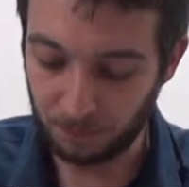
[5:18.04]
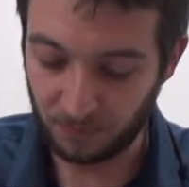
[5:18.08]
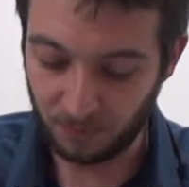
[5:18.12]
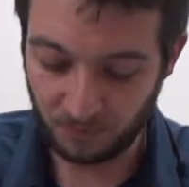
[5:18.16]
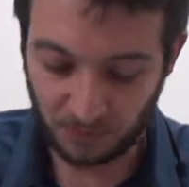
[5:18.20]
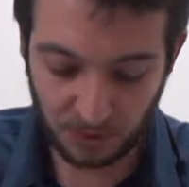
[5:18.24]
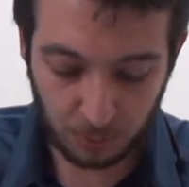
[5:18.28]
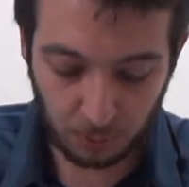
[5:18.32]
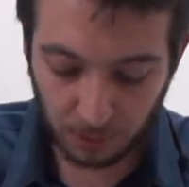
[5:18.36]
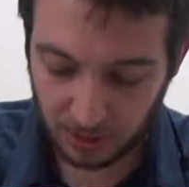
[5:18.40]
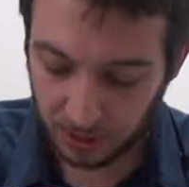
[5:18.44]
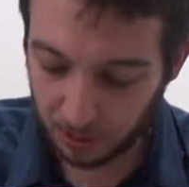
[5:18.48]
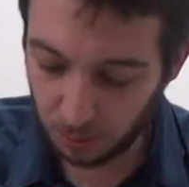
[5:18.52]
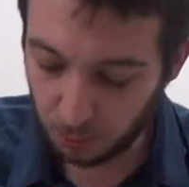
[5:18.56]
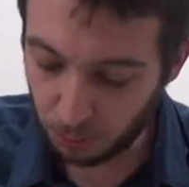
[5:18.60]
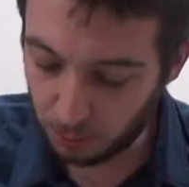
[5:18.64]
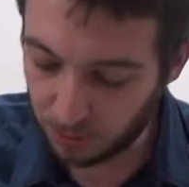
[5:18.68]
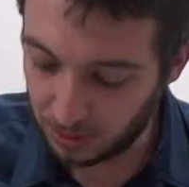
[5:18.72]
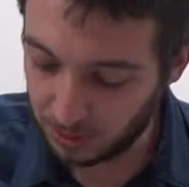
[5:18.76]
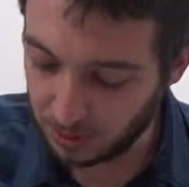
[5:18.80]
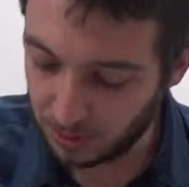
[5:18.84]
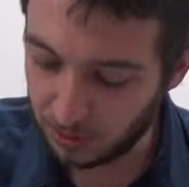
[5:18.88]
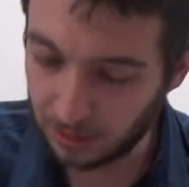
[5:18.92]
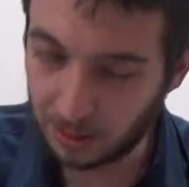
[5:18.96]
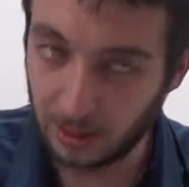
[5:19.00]
this one is
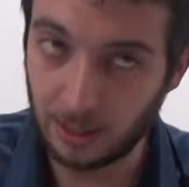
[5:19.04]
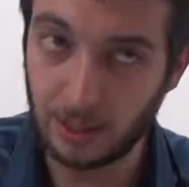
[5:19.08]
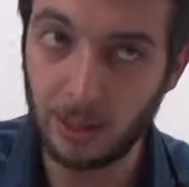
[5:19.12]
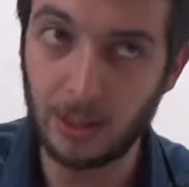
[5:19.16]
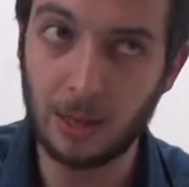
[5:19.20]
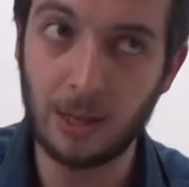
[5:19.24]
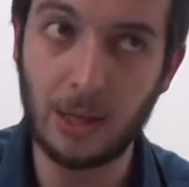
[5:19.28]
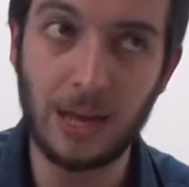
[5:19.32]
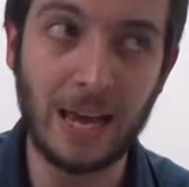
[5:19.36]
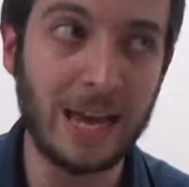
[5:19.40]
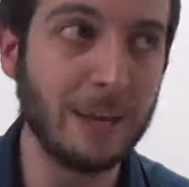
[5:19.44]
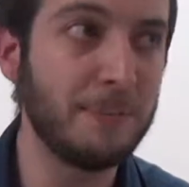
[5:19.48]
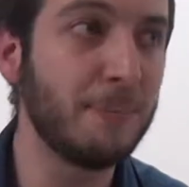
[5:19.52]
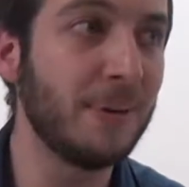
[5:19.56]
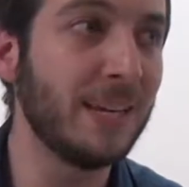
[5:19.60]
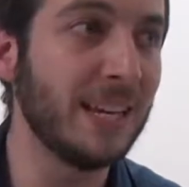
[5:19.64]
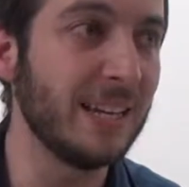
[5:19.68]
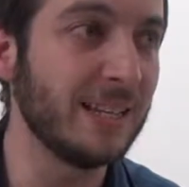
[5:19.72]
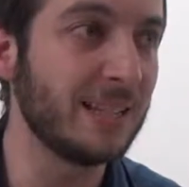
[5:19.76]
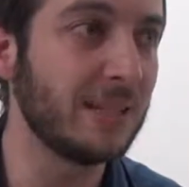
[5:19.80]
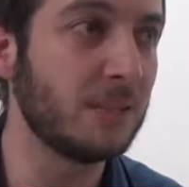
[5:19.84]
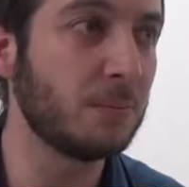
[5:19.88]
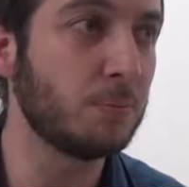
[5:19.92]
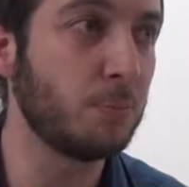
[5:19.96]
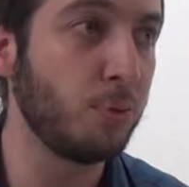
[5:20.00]
using
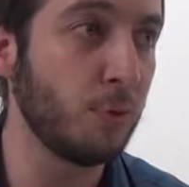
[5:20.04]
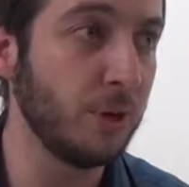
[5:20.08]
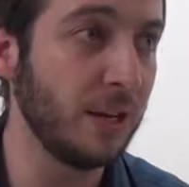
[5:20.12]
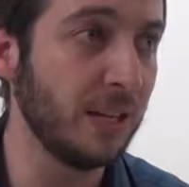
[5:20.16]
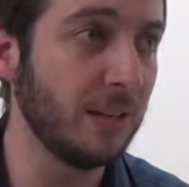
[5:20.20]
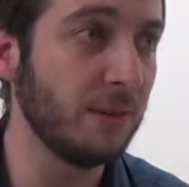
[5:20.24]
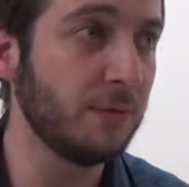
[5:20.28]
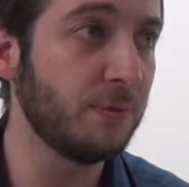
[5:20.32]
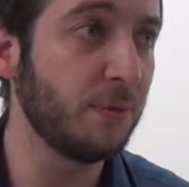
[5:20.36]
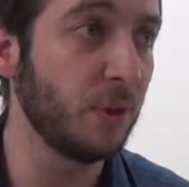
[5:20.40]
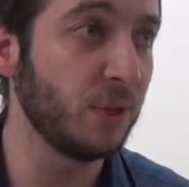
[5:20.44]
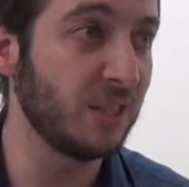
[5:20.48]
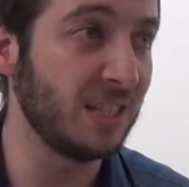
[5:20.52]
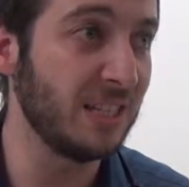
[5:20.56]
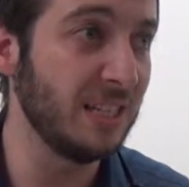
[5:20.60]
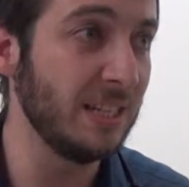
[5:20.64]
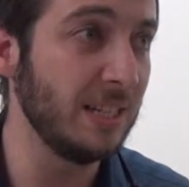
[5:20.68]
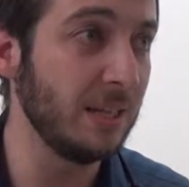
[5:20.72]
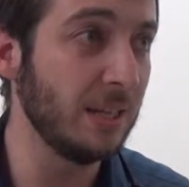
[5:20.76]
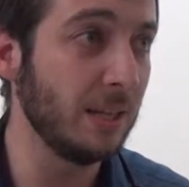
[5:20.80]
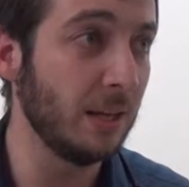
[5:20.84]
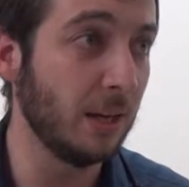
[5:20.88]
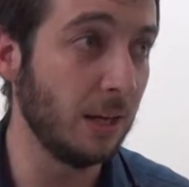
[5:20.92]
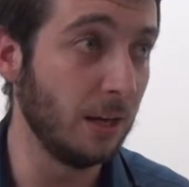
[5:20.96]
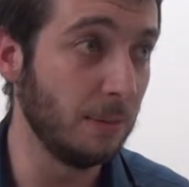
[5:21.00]
APS spring
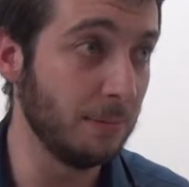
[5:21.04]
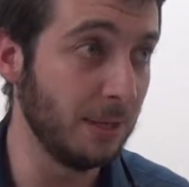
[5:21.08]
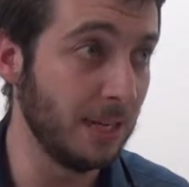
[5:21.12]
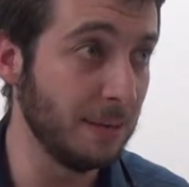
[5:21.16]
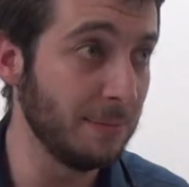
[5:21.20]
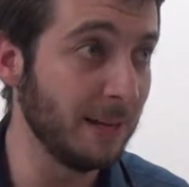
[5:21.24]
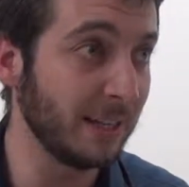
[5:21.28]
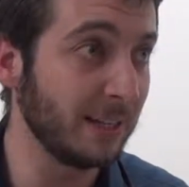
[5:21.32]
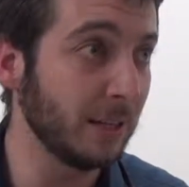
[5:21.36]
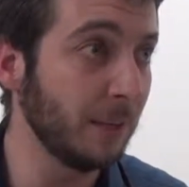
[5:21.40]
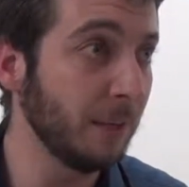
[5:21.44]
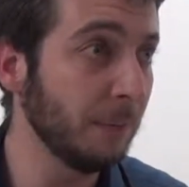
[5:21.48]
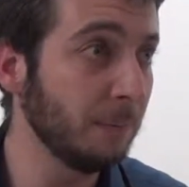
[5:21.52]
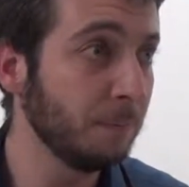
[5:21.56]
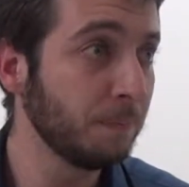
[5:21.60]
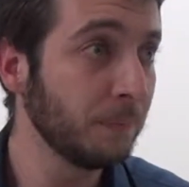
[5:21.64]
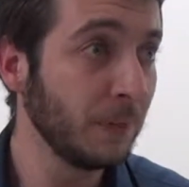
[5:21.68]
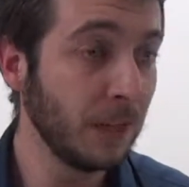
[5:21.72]
13 millimeter.